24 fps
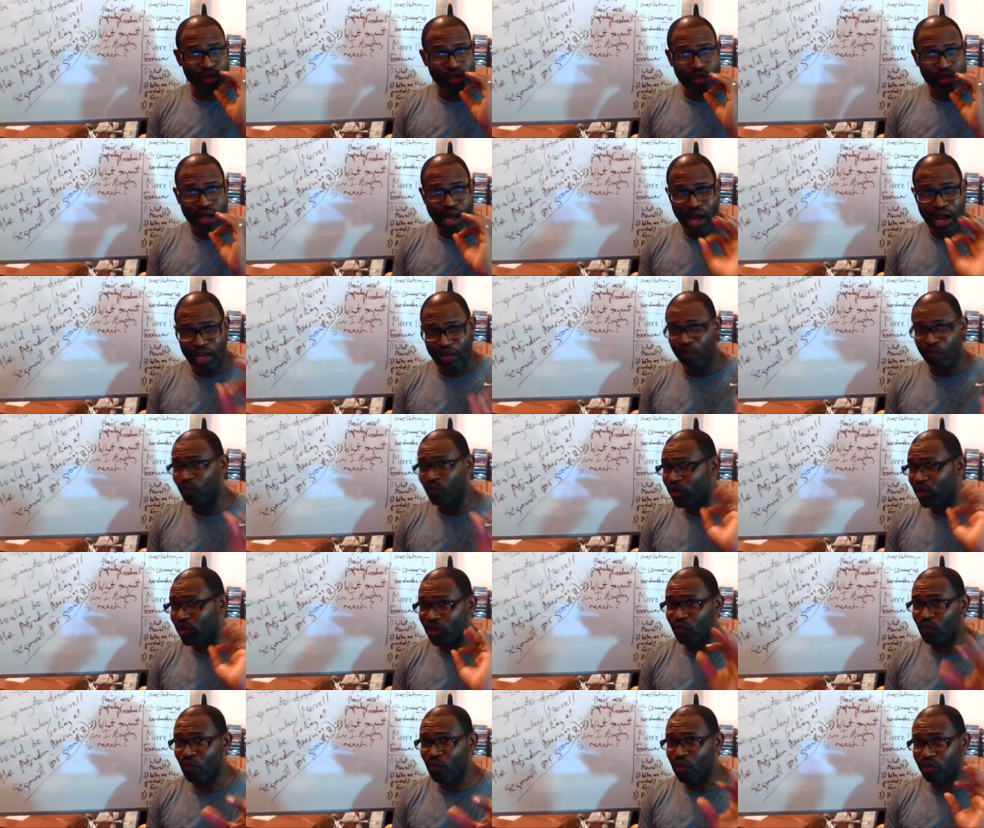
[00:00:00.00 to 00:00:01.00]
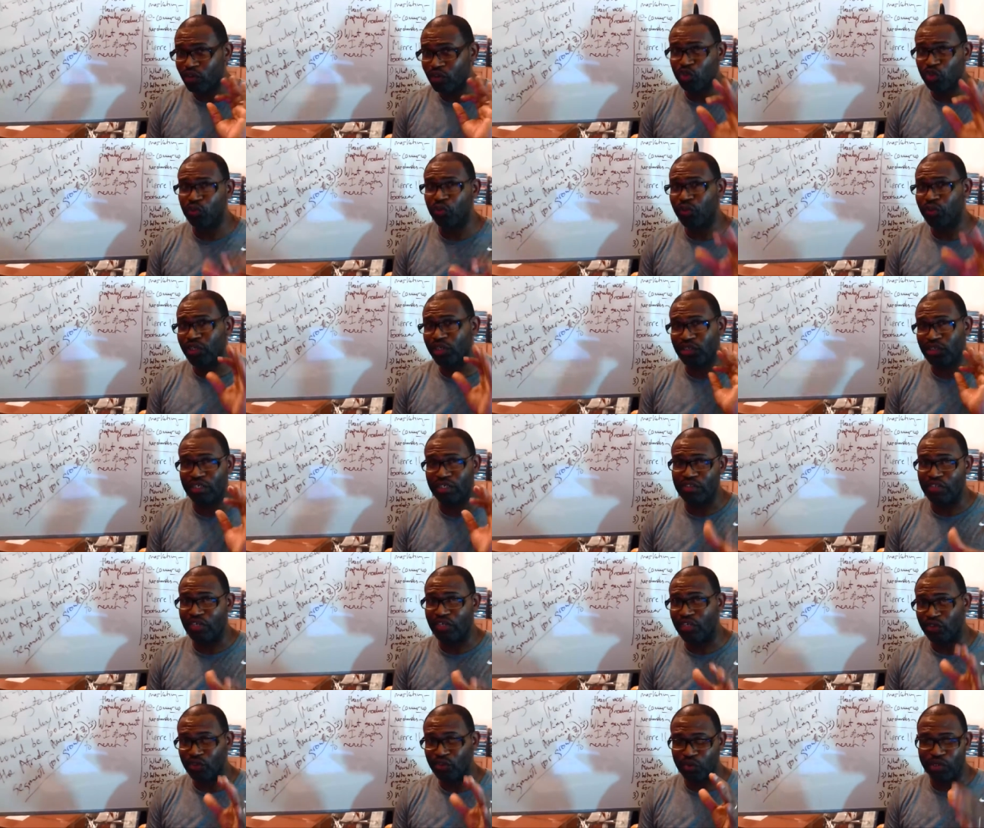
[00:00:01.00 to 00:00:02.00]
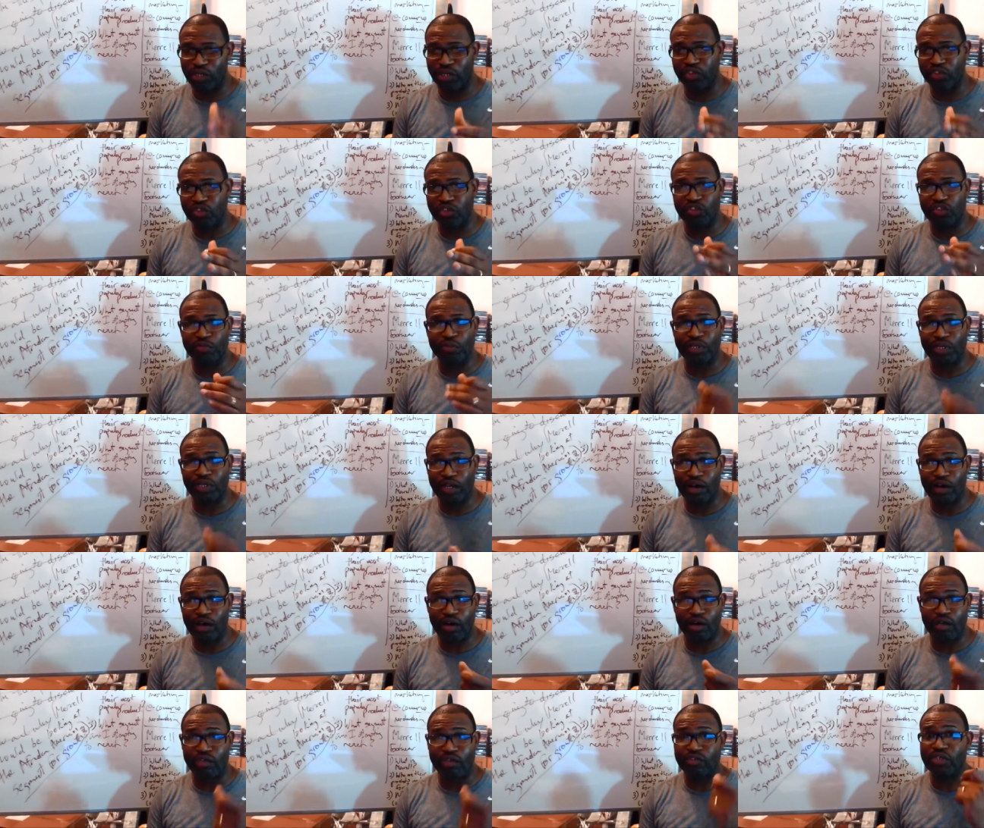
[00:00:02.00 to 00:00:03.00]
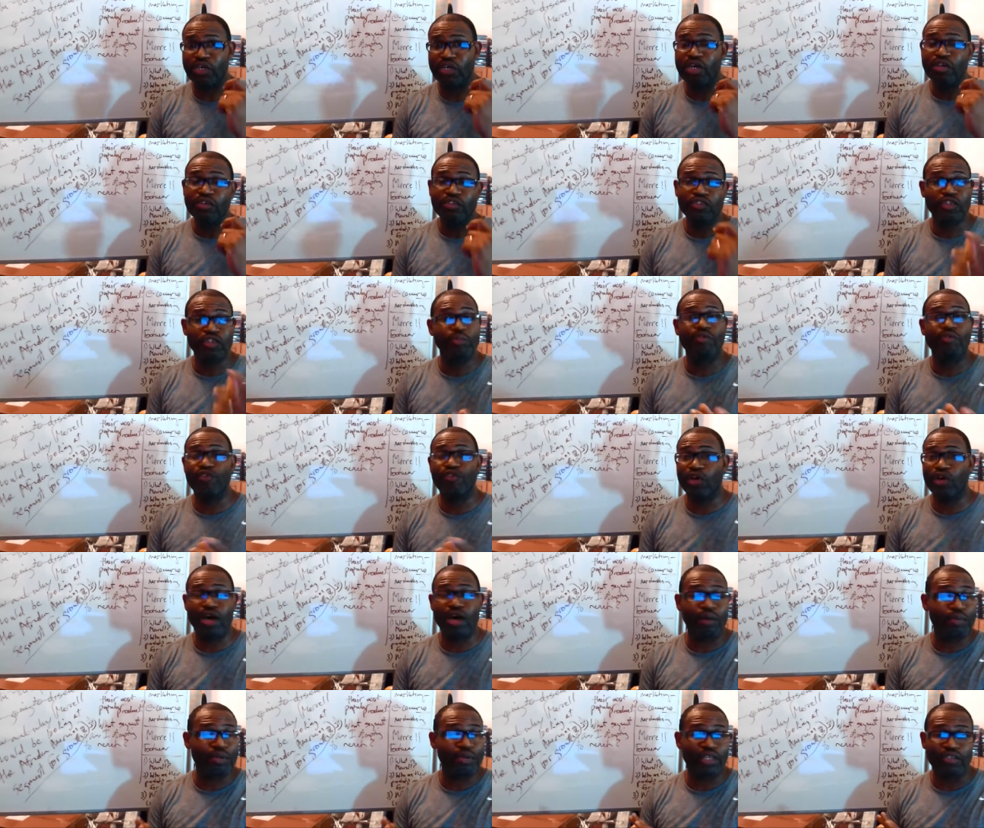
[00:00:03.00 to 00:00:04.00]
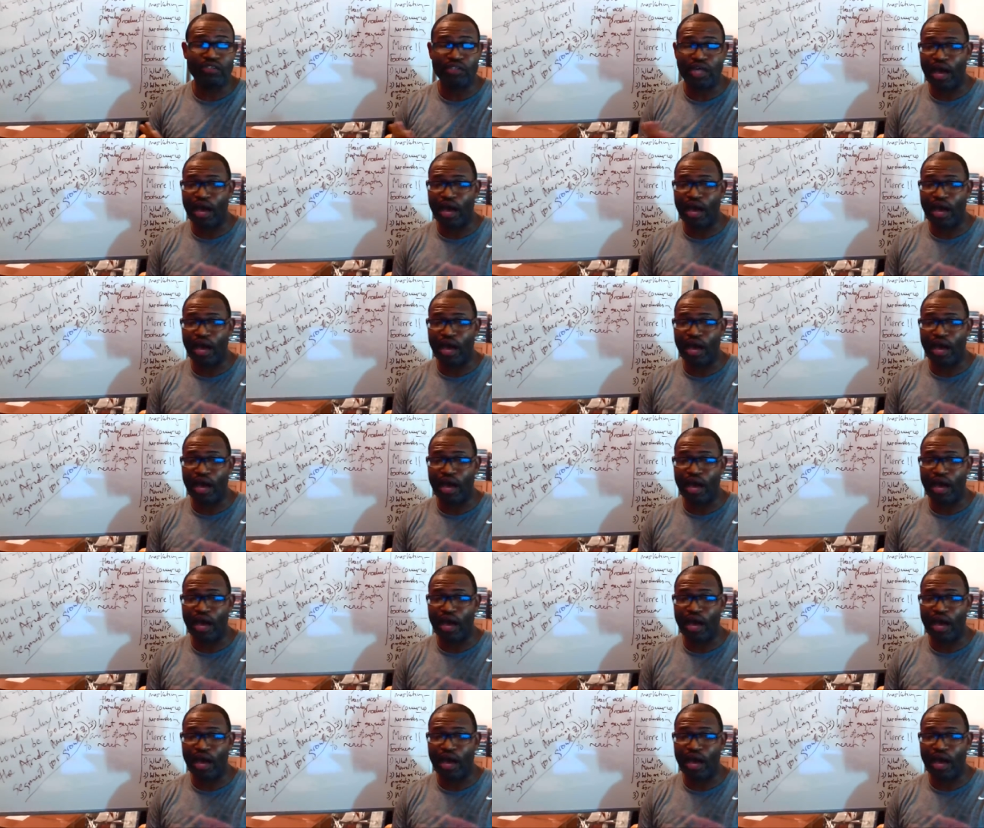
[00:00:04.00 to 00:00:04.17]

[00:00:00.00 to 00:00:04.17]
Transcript: I really want to read these introductions because some of your companies,